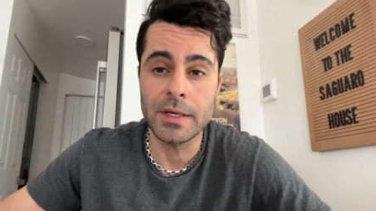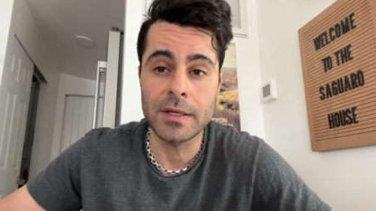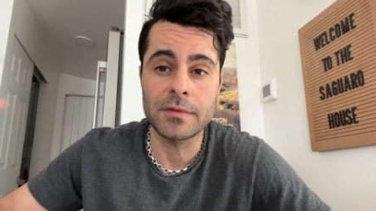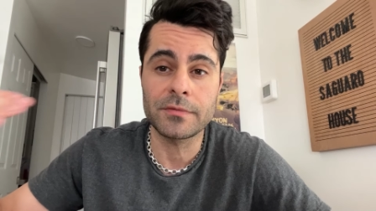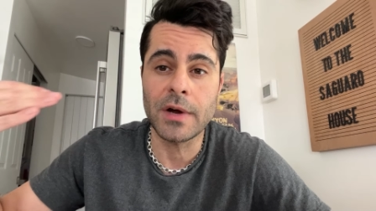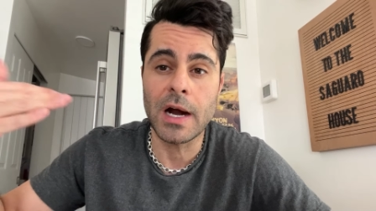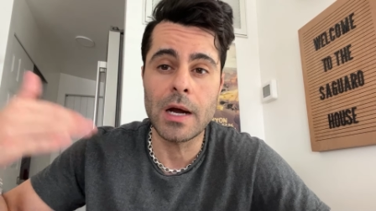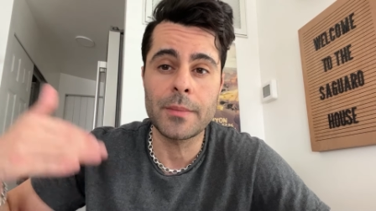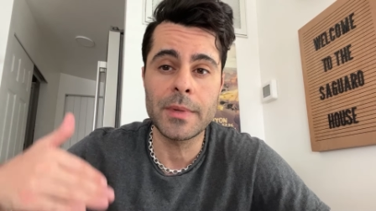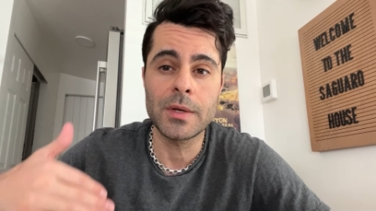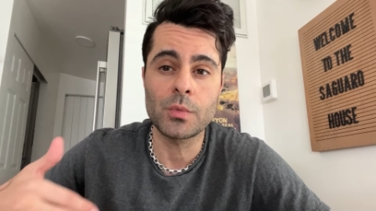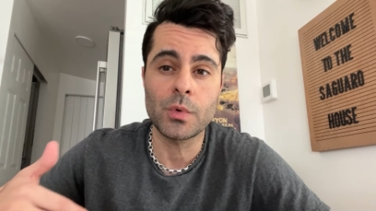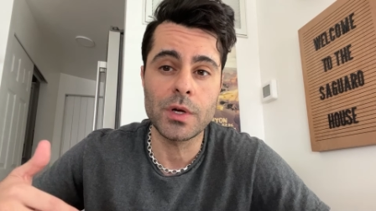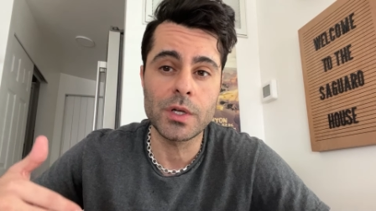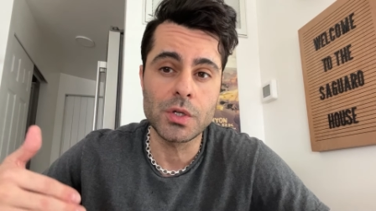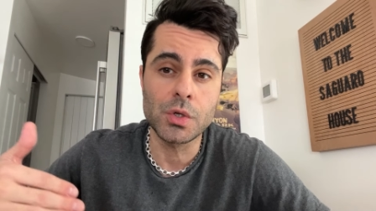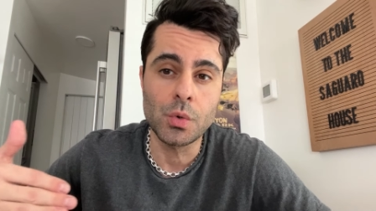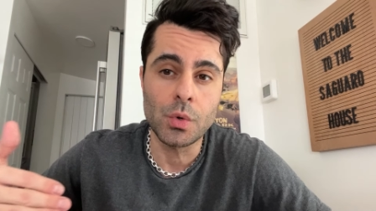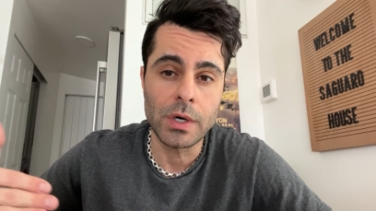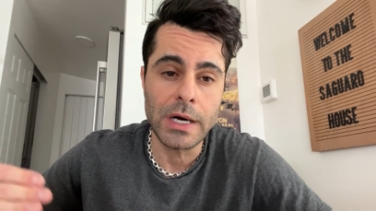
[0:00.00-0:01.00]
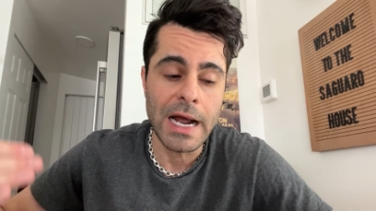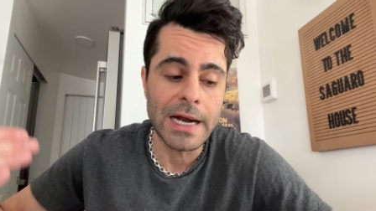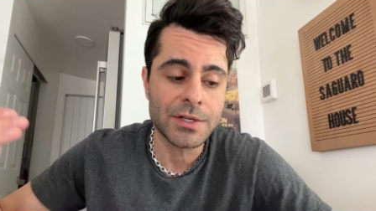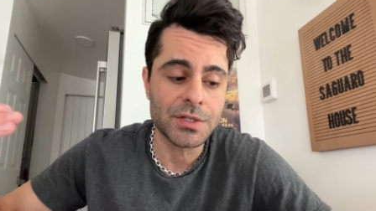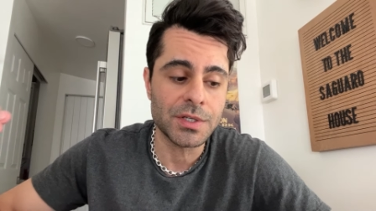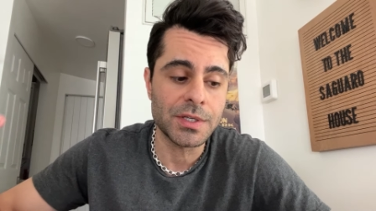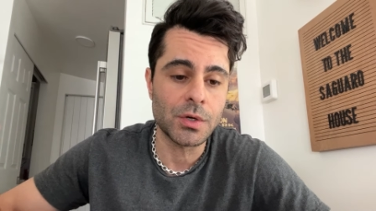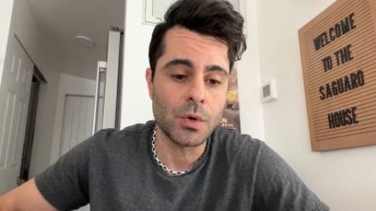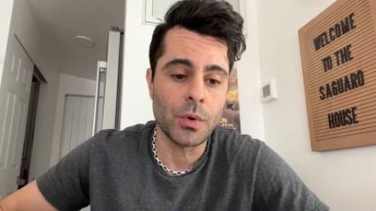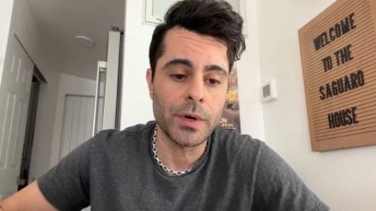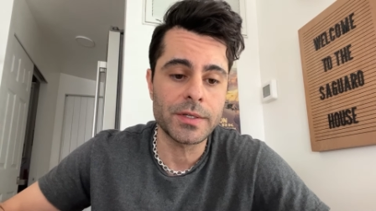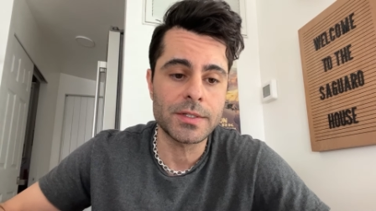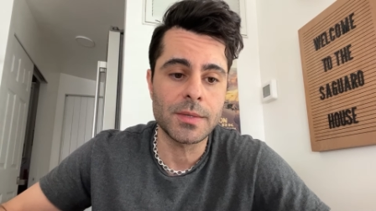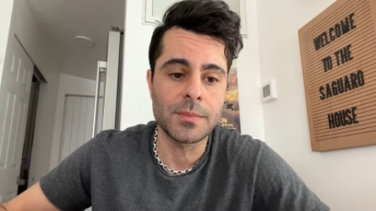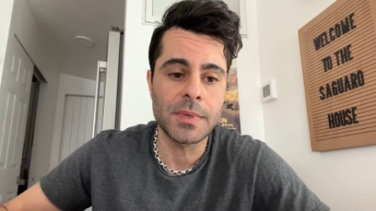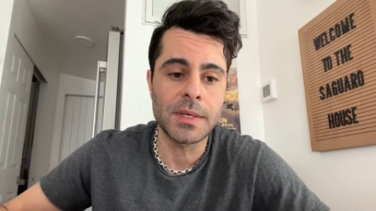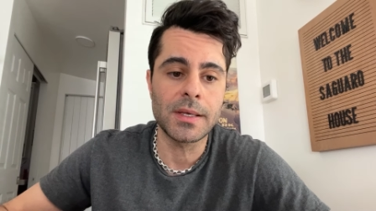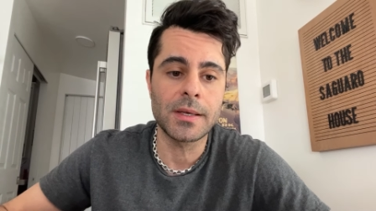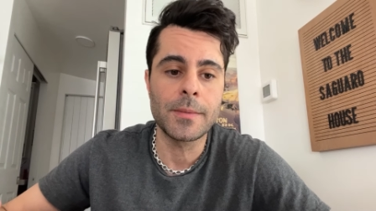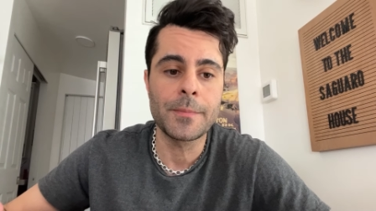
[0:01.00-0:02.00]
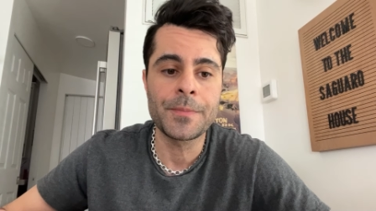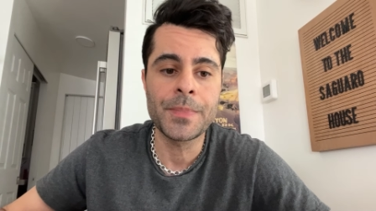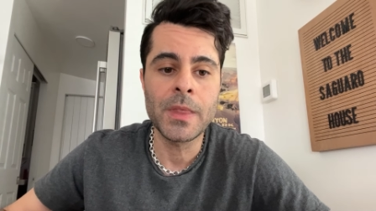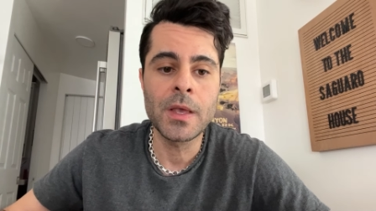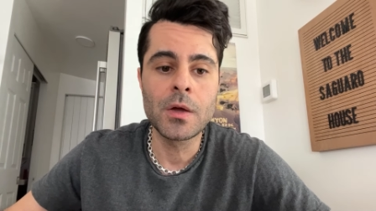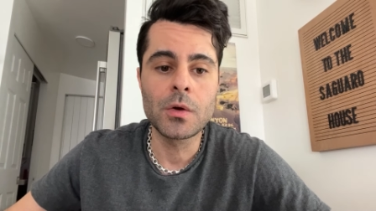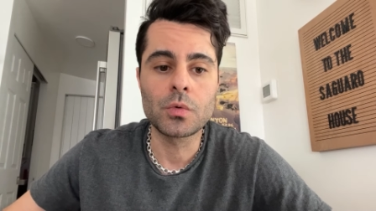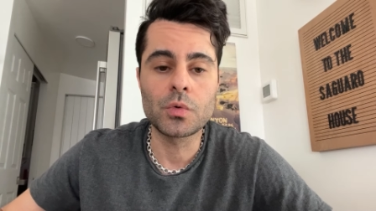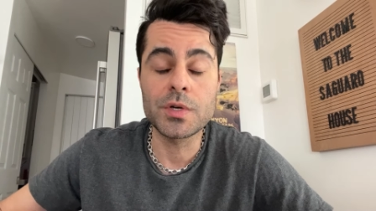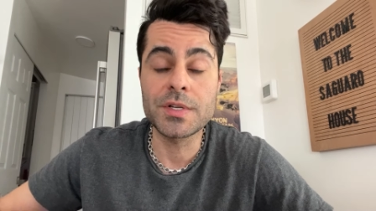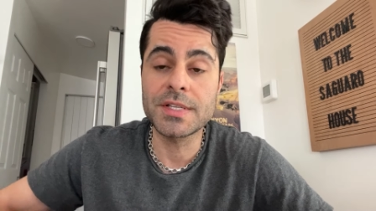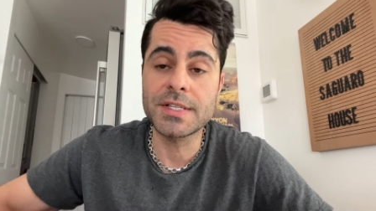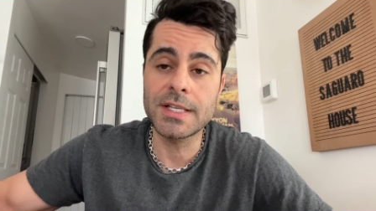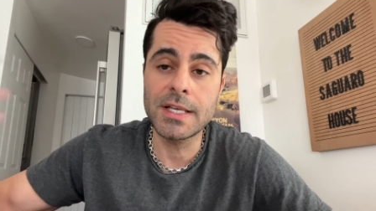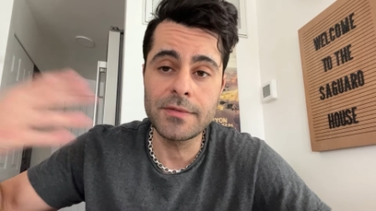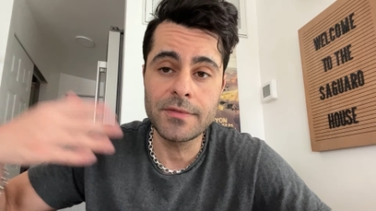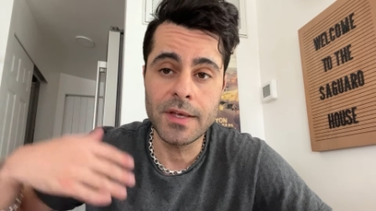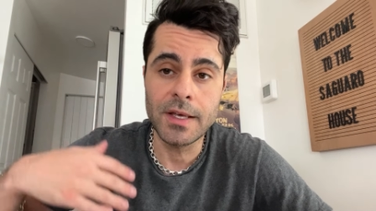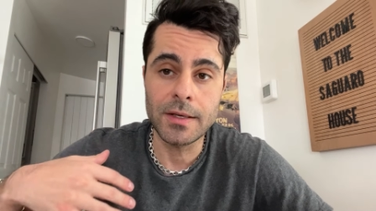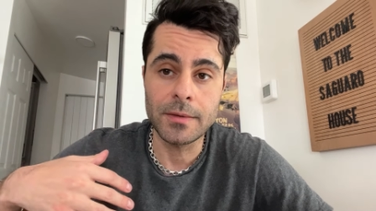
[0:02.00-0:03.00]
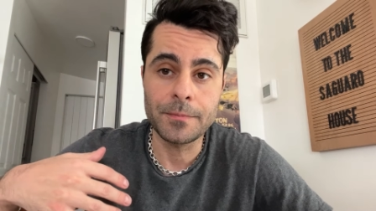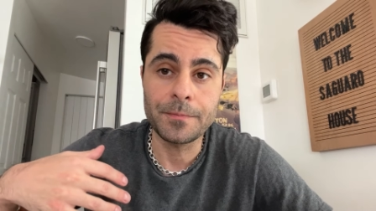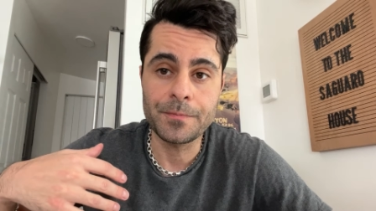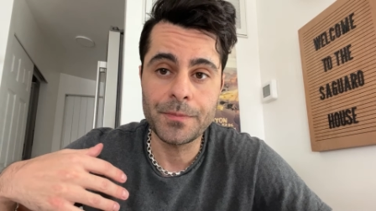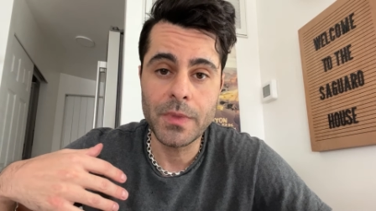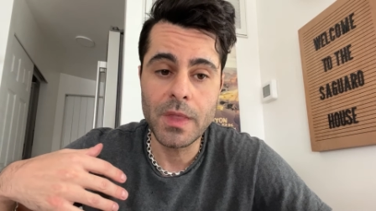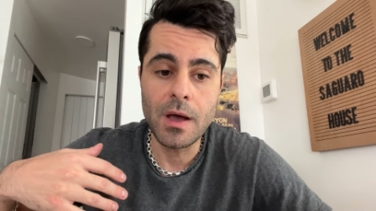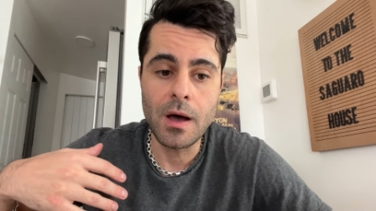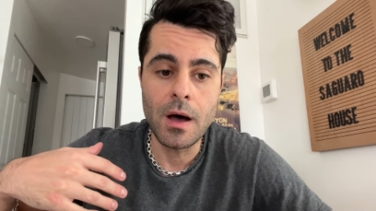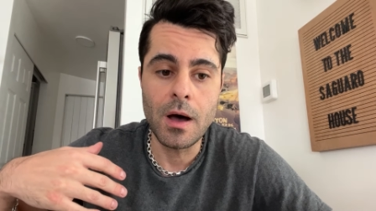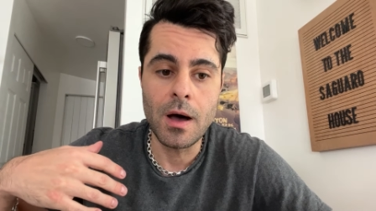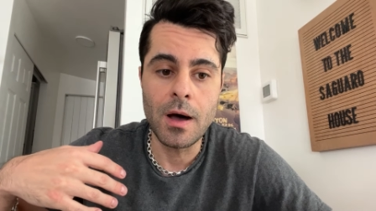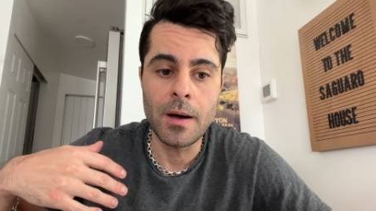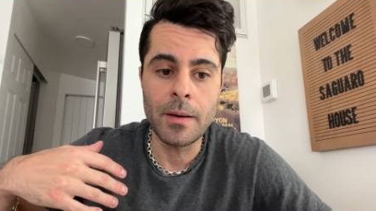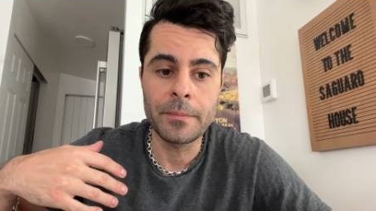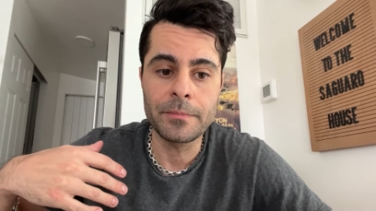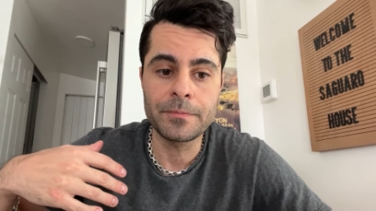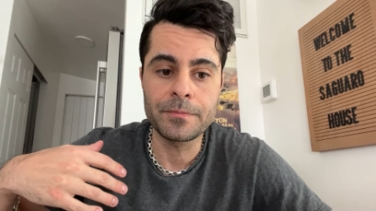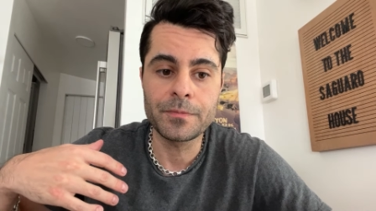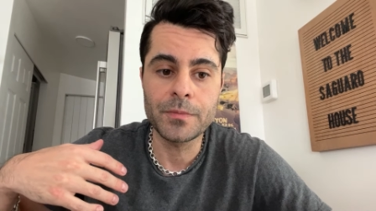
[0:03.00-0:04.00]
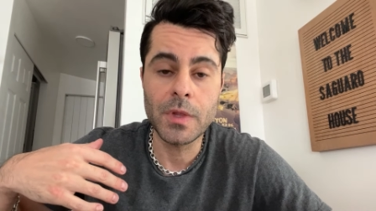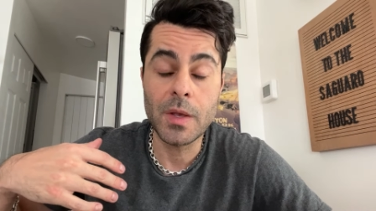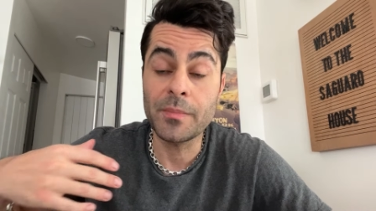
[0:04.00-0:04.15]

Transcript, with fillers: an environment where you are actually going to be receiving um,